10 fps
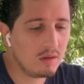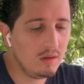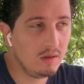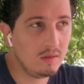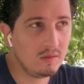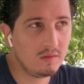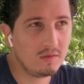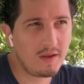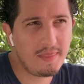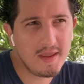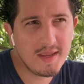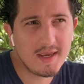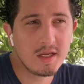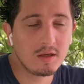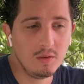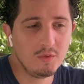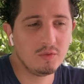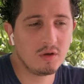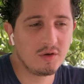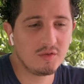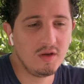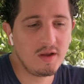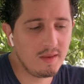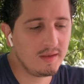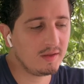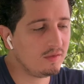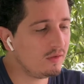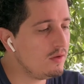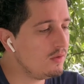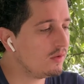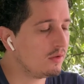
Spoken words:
is I think getting close to RC. I think that's the news that I